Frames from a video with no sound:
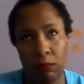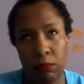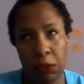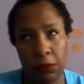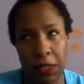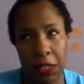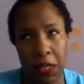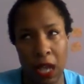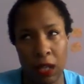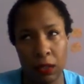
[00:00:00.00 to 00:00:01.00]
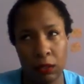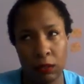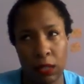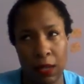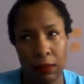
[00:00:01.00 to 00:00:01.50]
It's free to
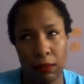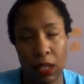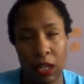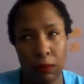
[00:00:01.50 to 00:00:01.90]
download. I think you